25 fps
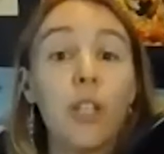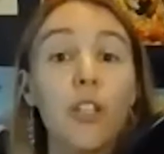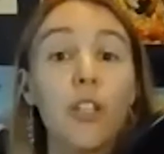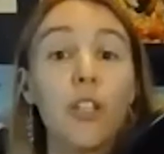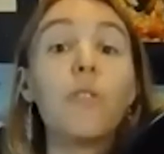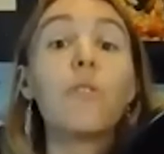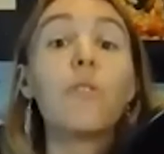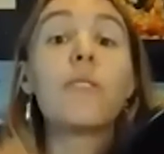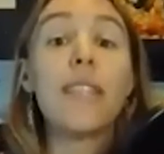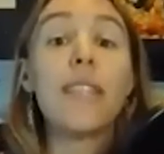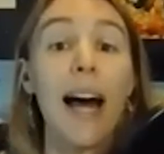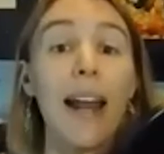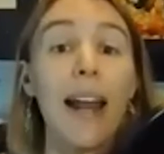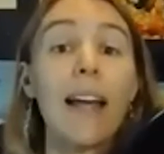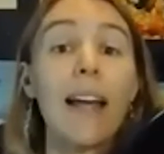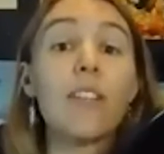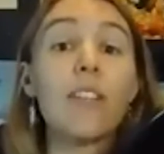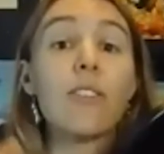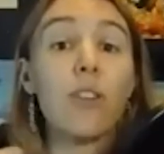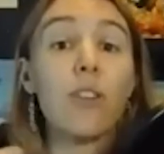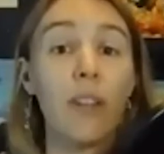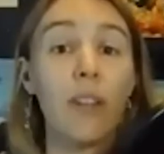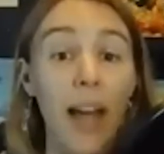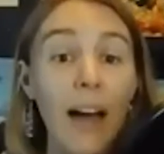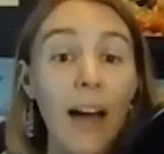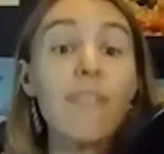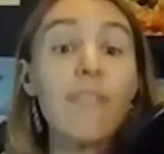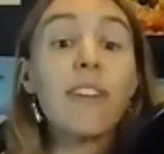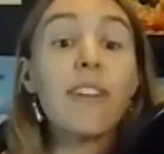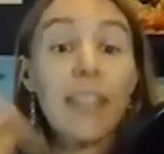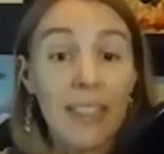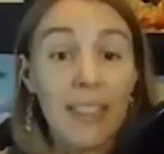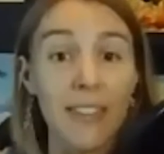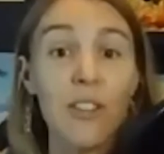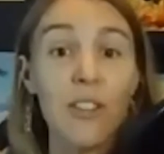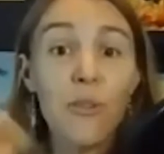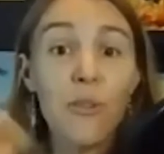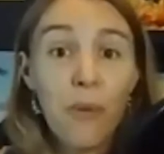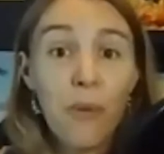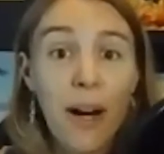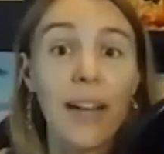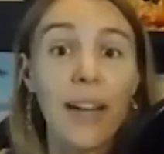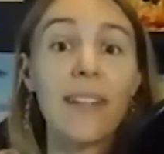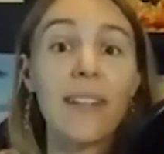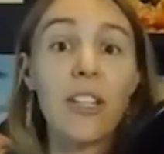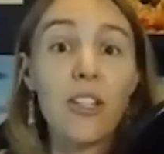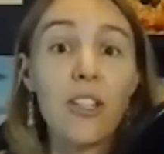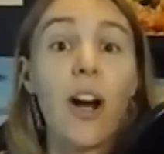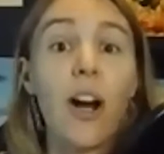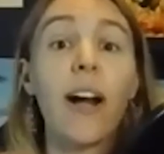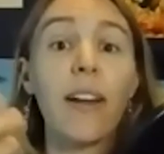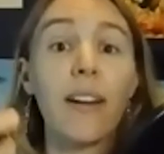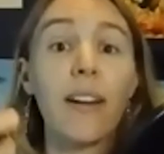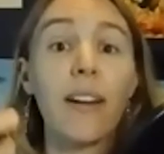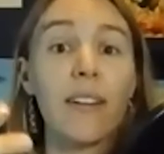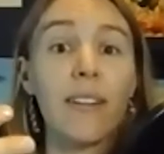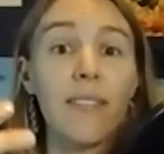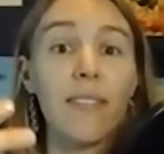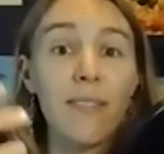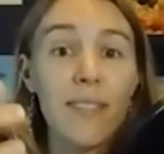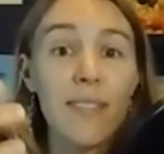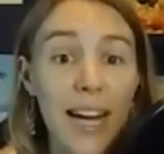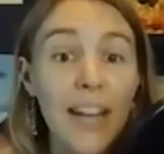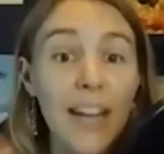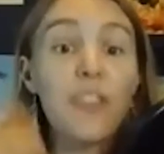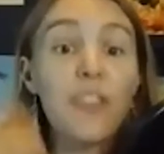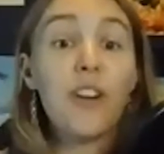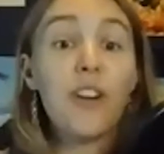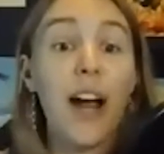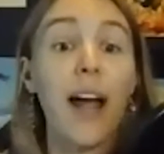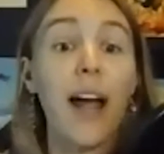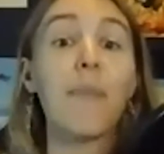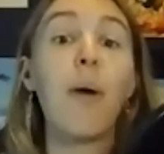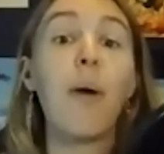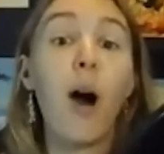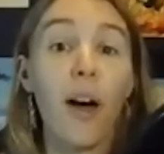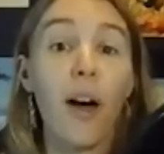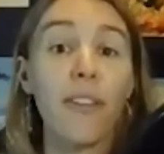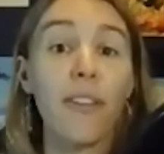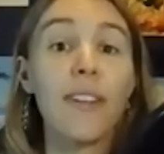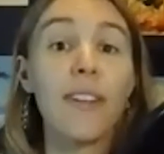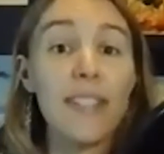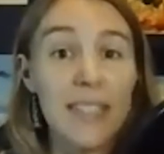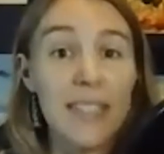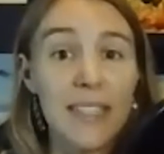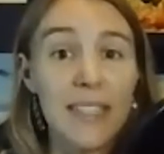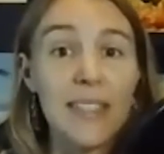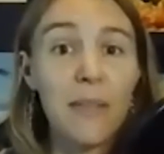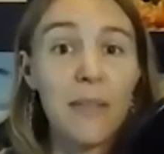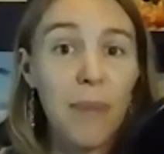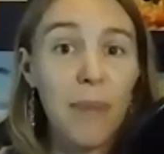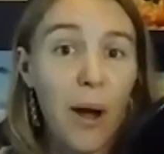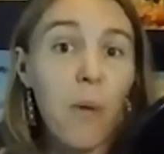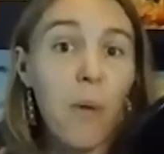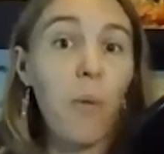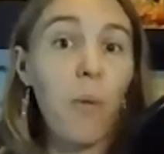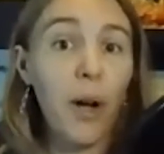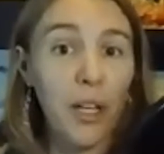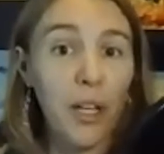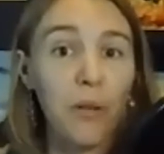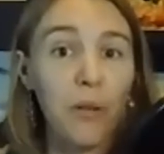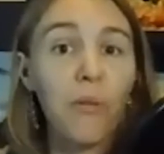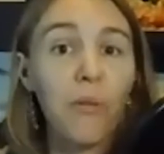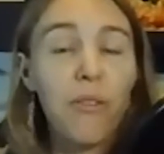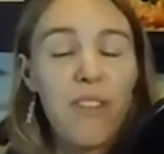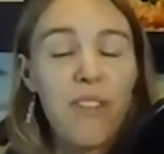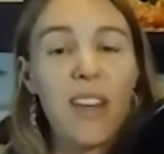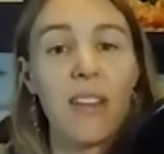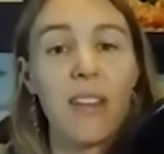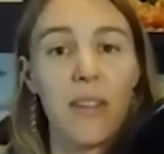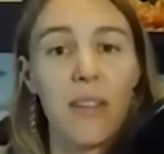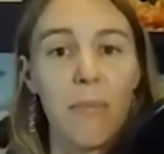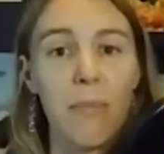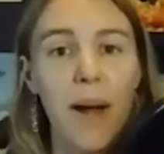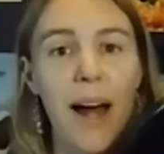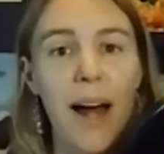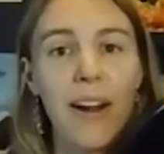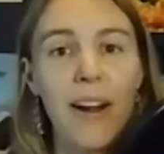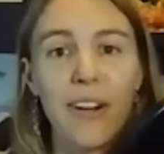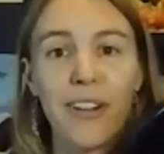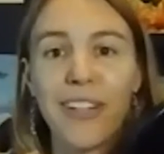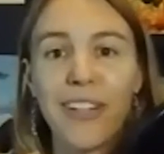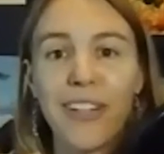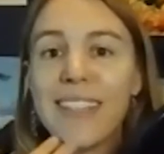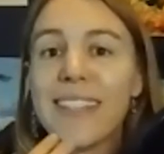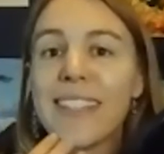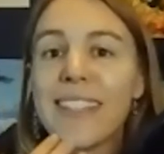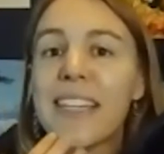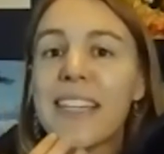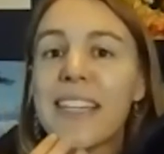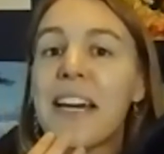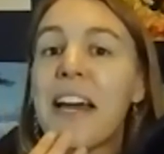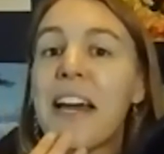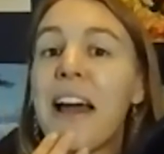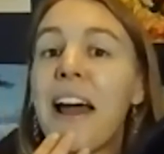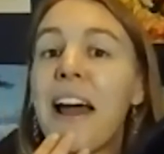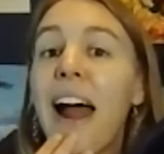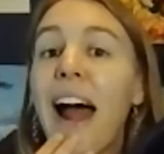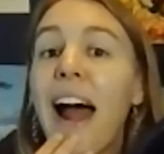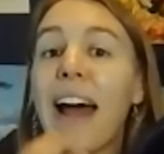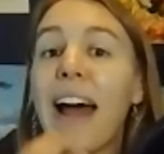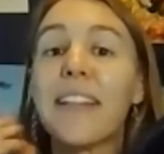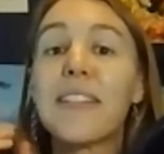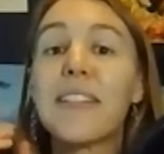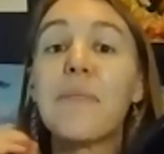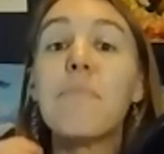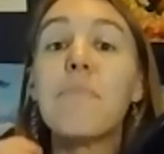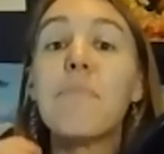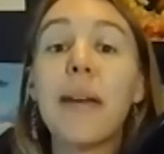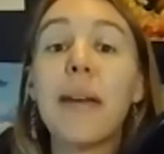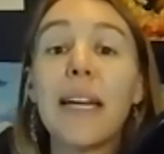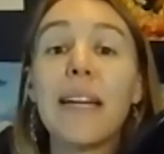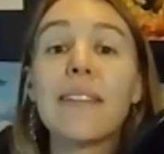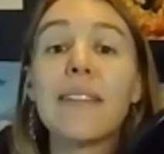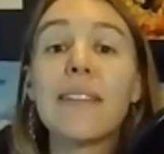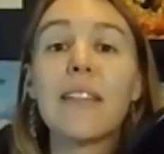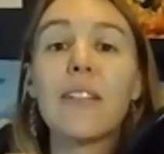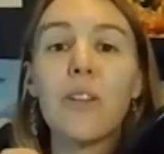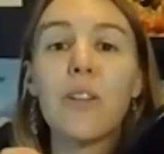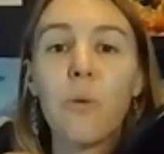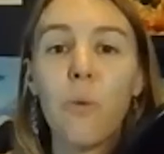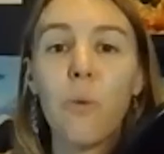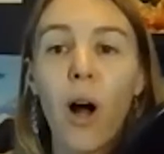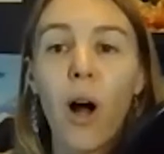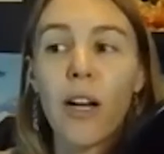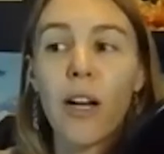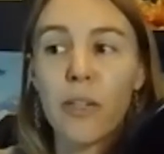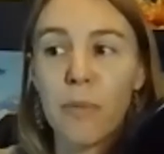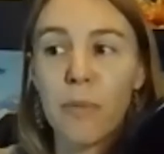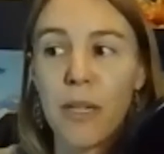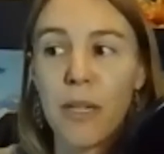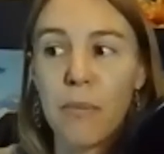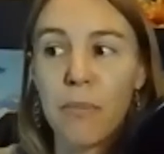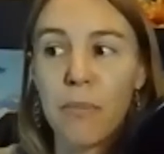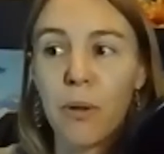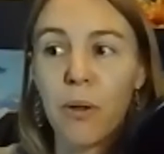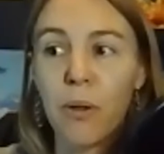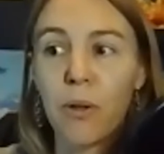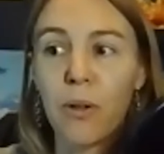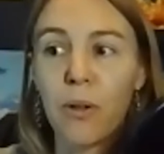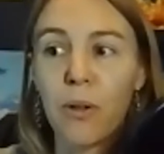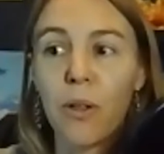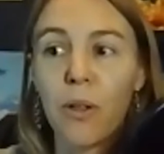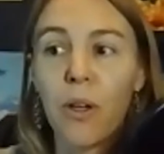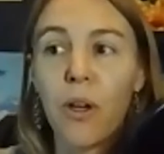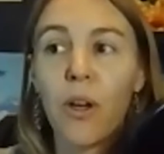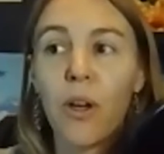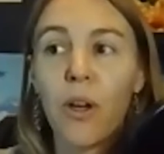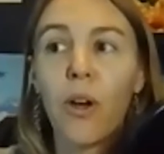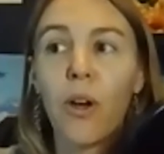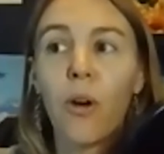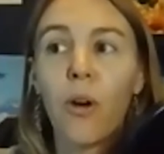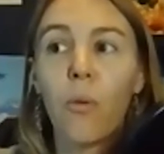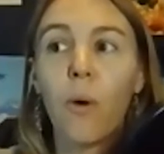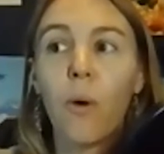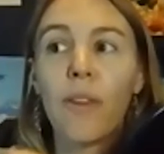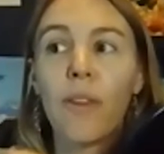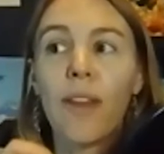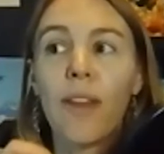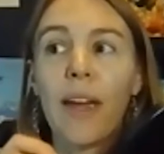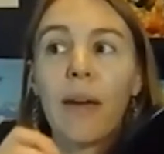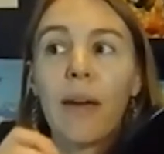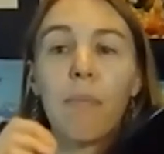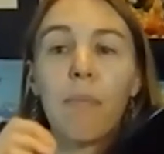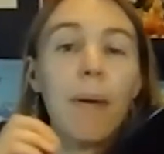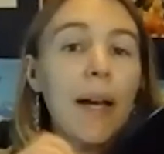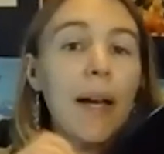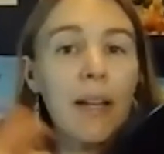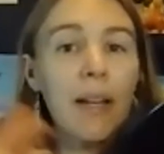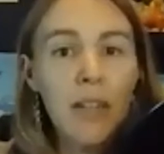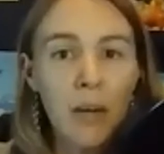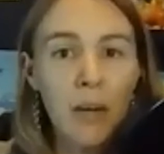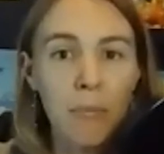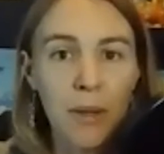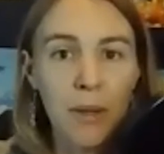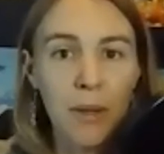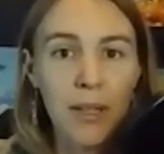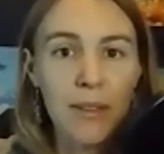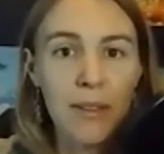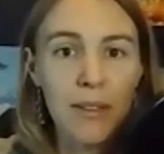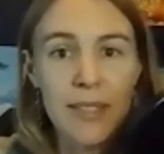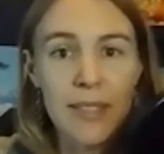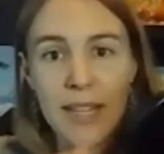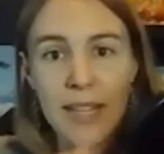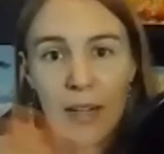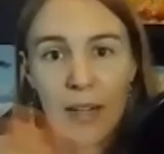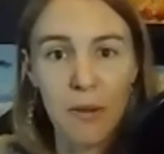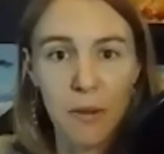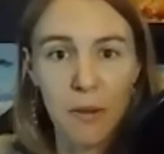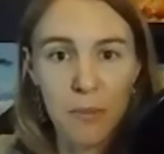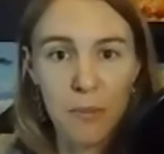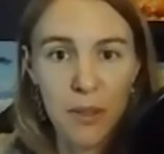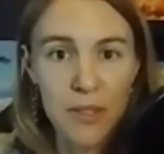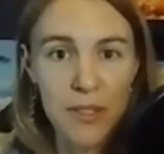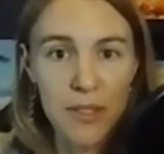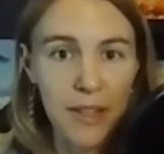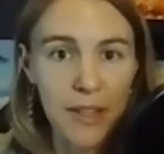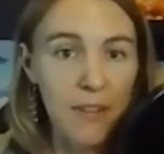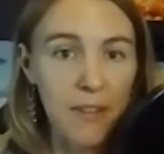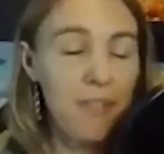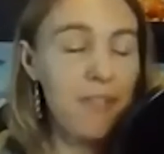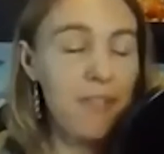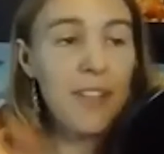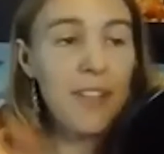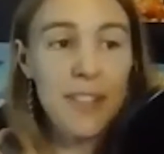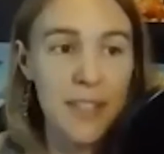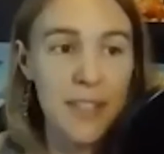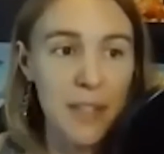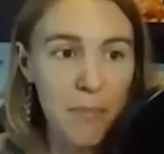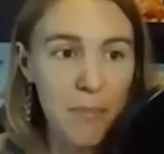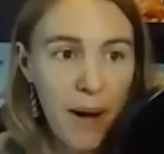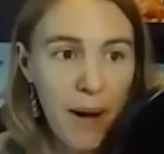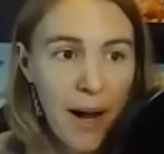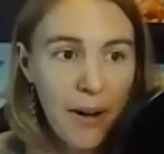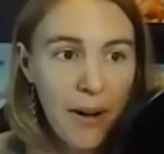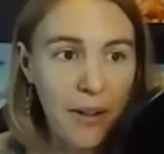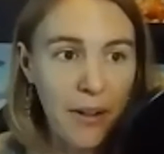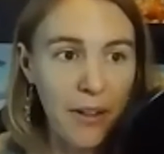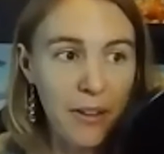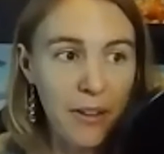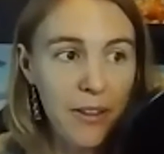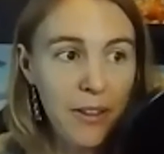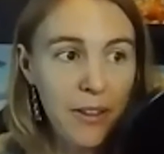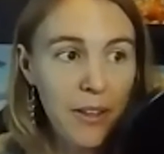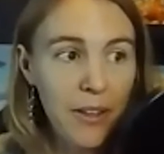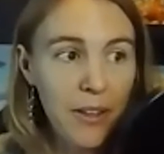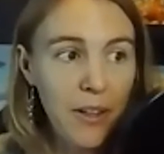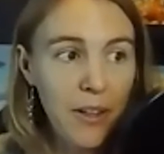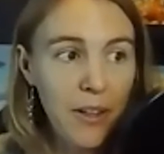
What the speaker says: can use that as evidence, right, to try to test your hypotheses about what you think the pattern is. And it's amazing to watch people when they pick a set of numbers, and it fits the pattern.